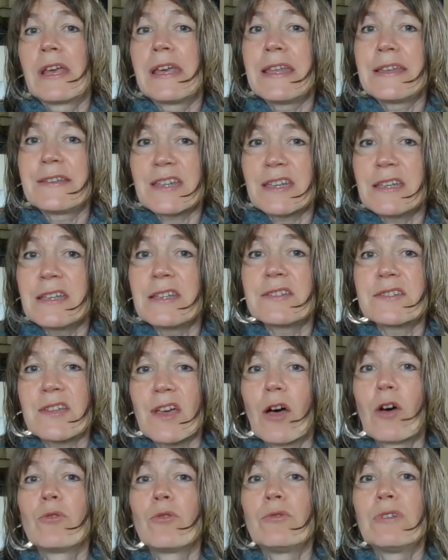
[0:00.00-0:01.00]
It is
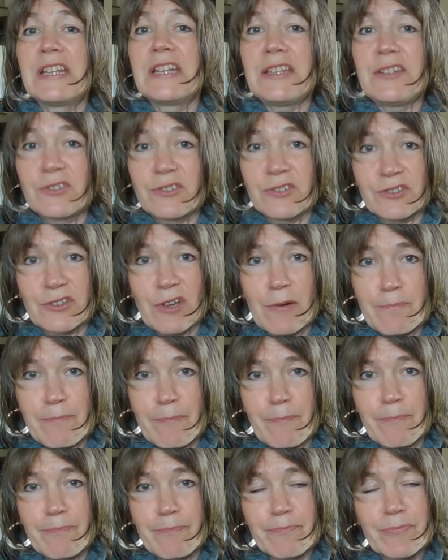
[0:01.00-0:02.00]
only some.